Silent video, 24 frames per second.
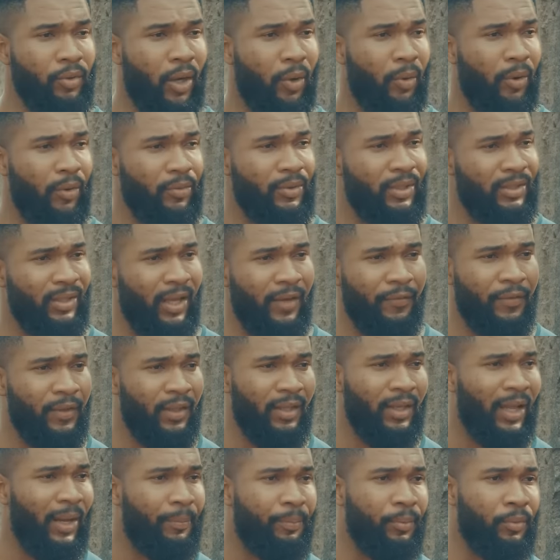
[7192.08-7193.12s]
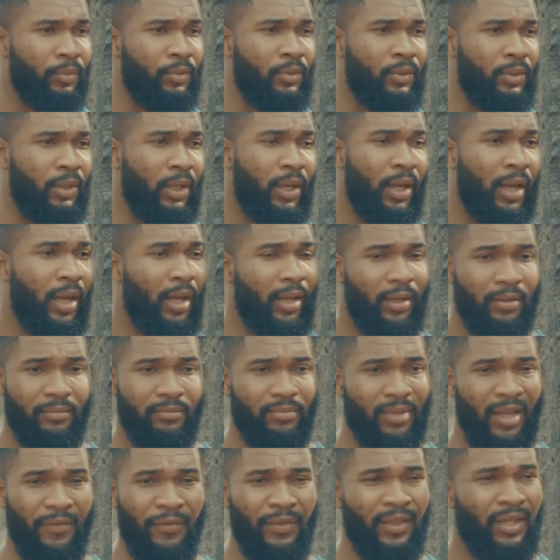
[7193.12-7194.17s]
know how this everything happened.
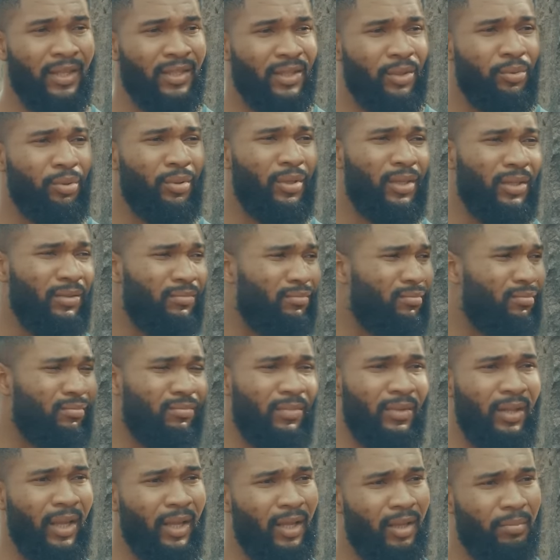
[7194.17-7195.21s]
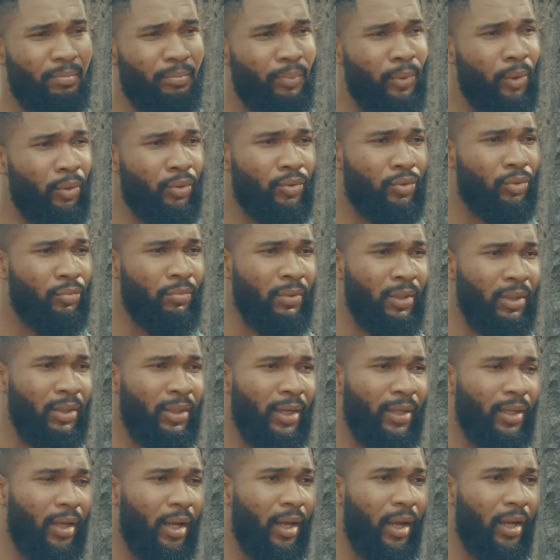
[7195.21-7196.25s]
Everything is looking like blood to me.
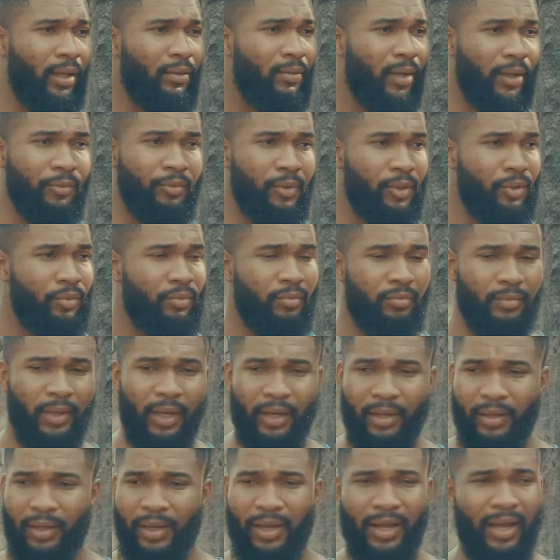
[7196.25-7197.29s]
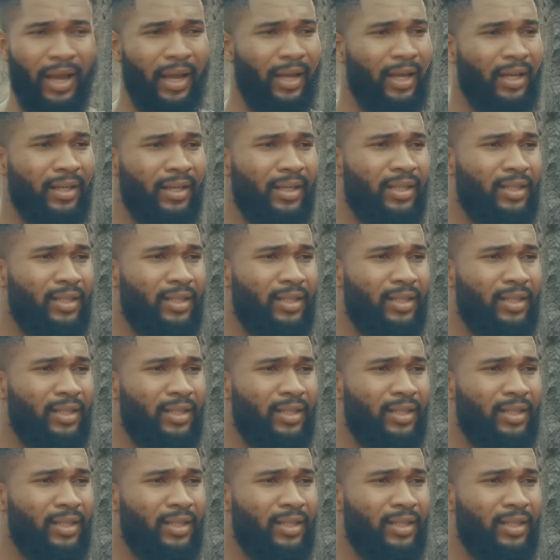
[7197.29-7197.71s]
I really, I can't